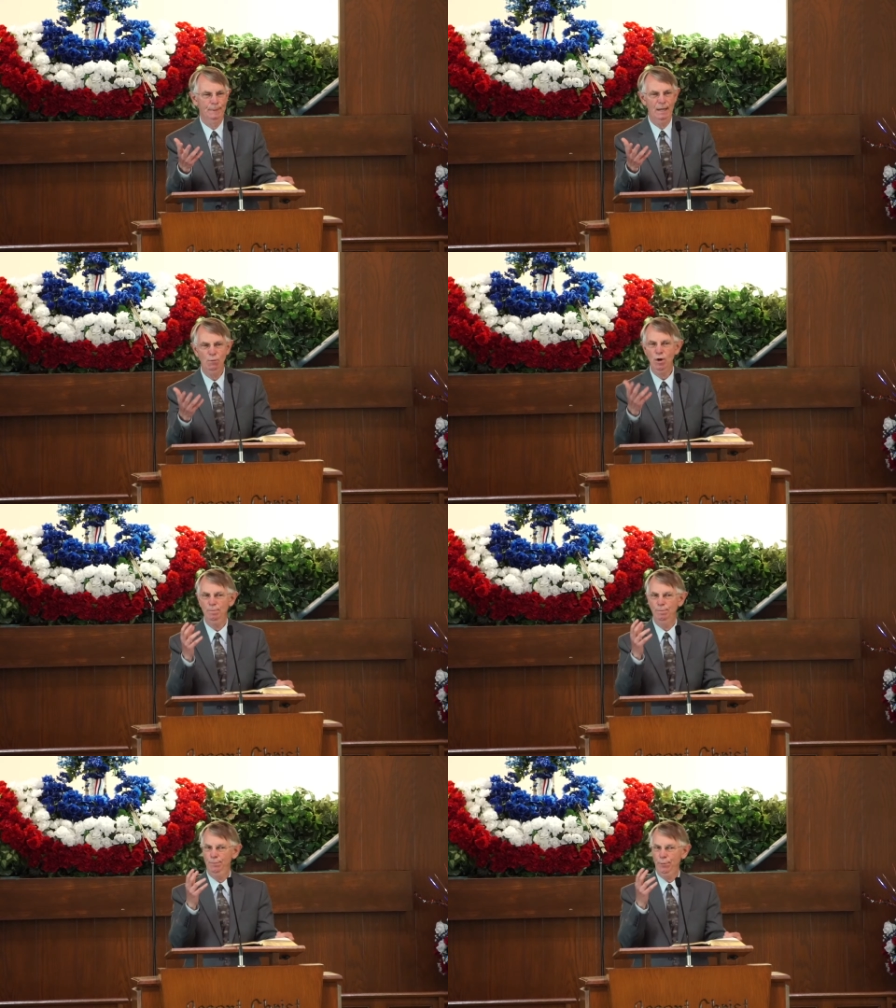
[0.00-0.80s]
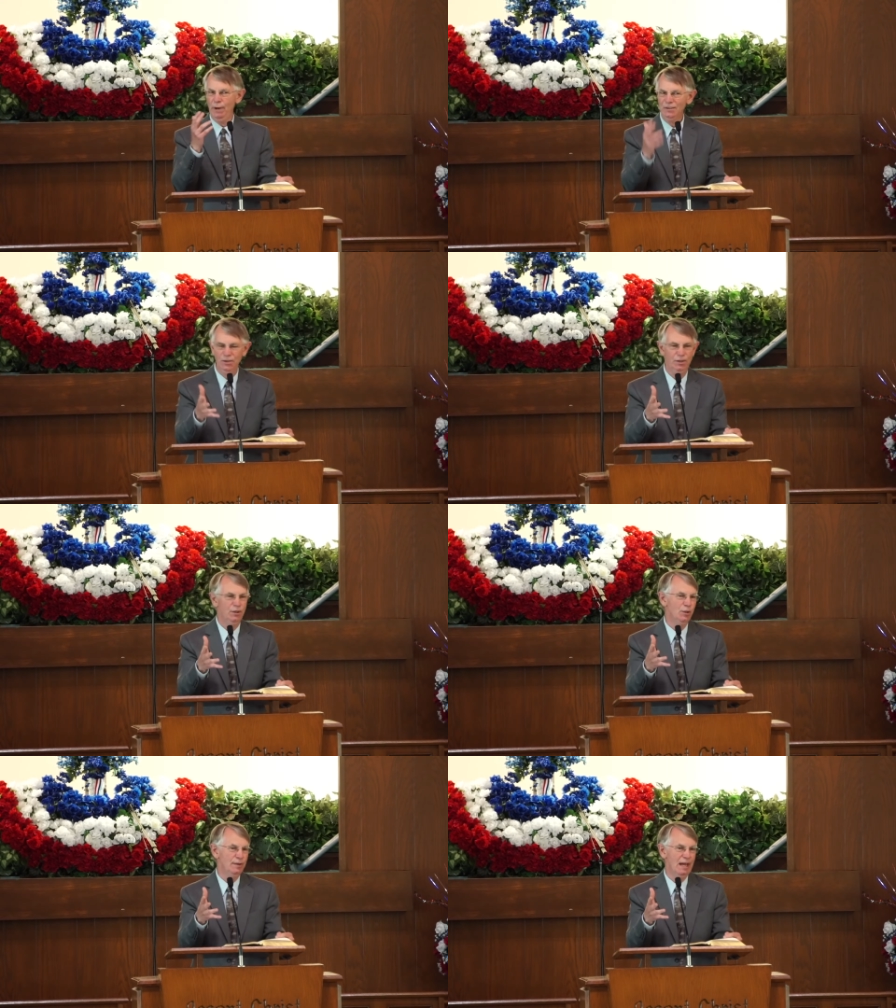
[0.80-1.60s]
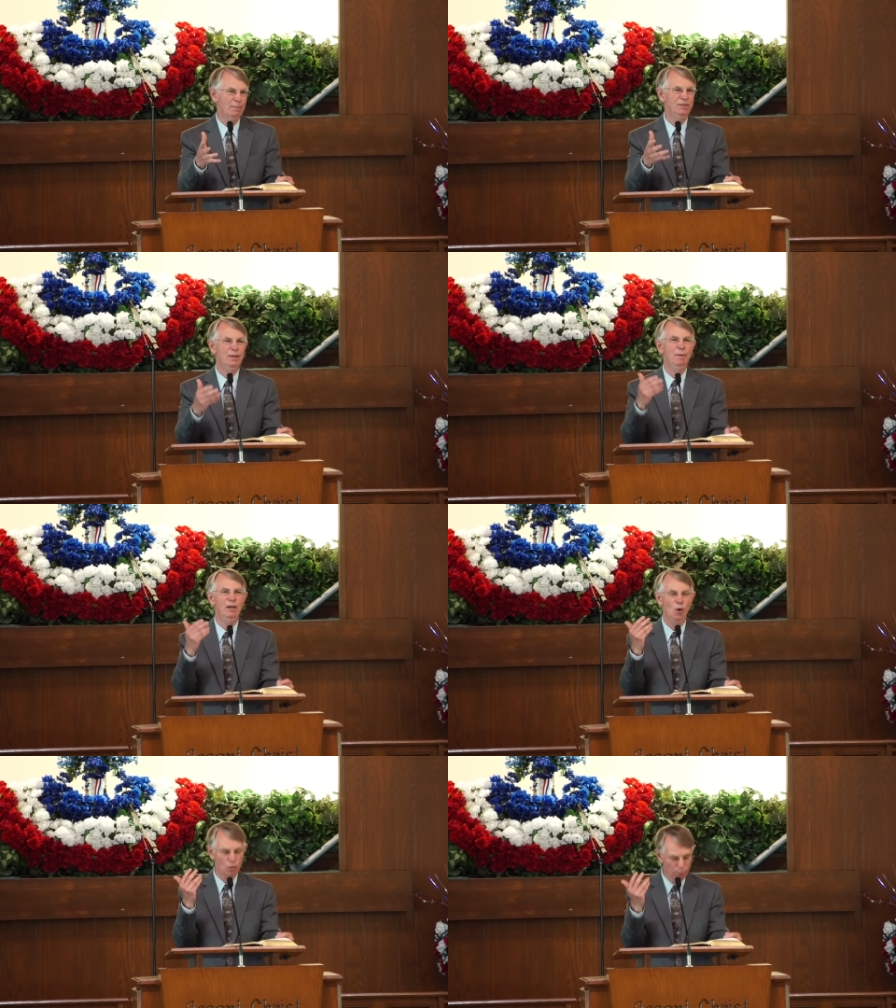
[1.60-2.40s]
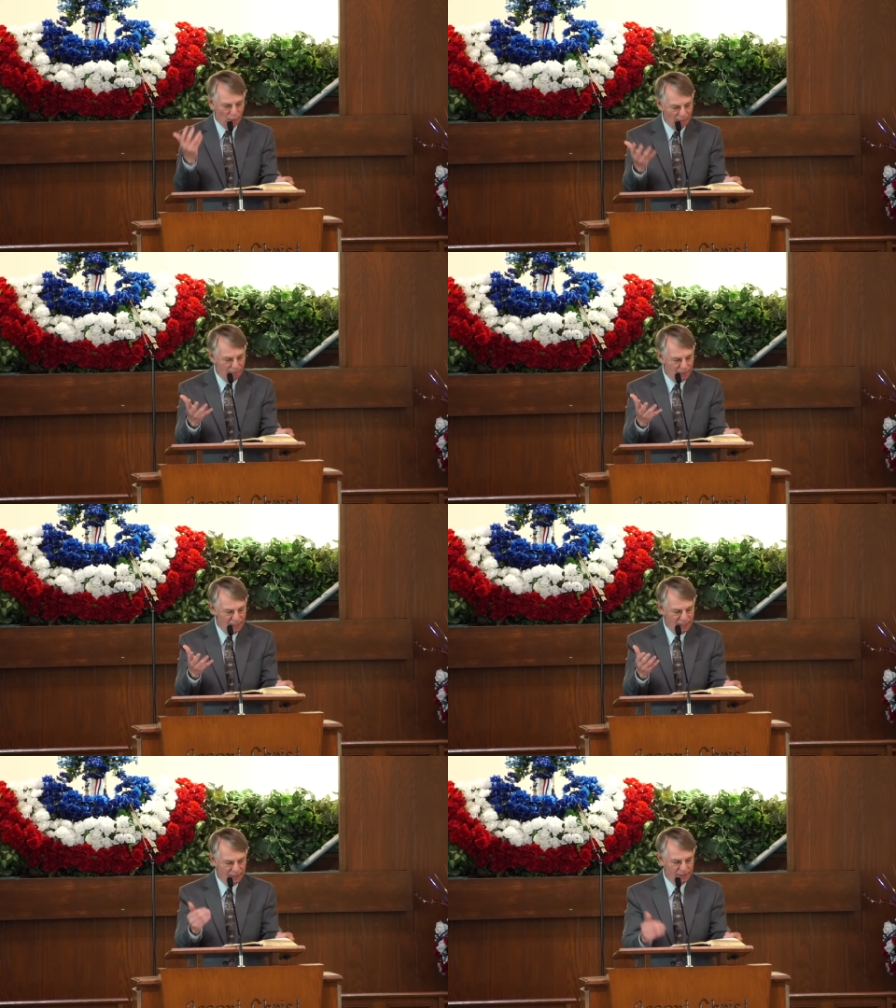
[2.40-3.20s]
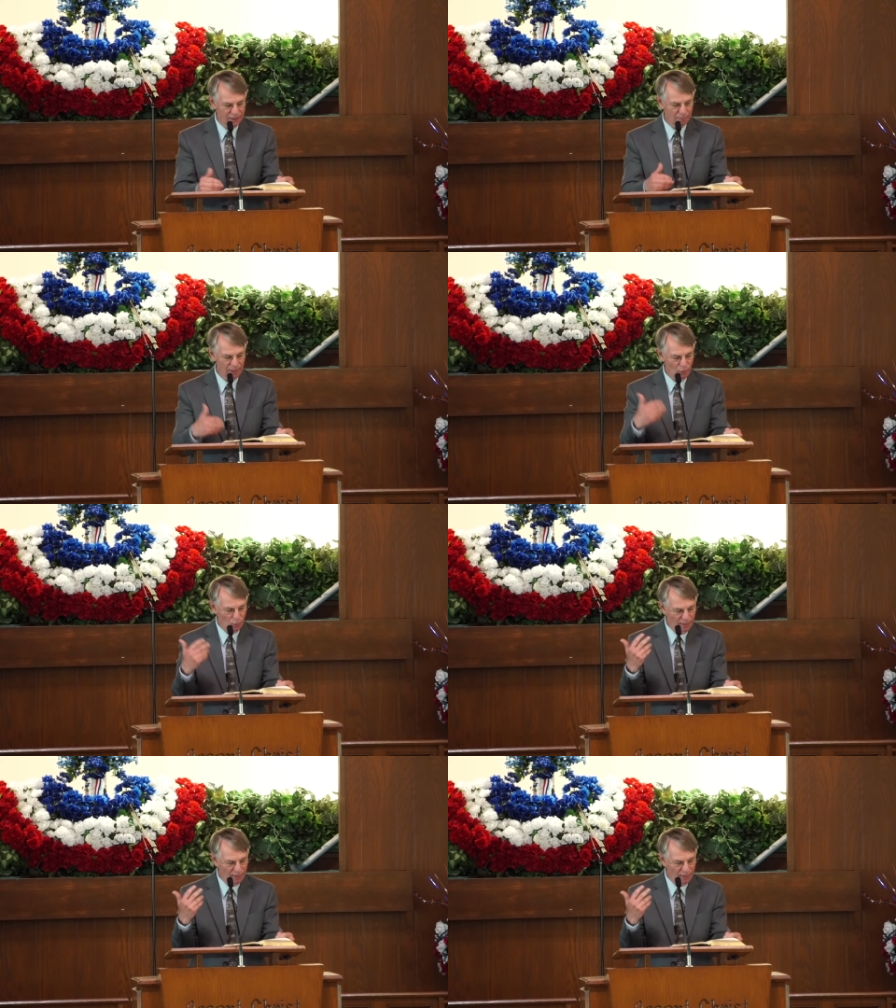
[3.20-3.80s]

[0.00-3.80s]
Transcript: They weren't pressured to do that, but somebody owned property, somebody owned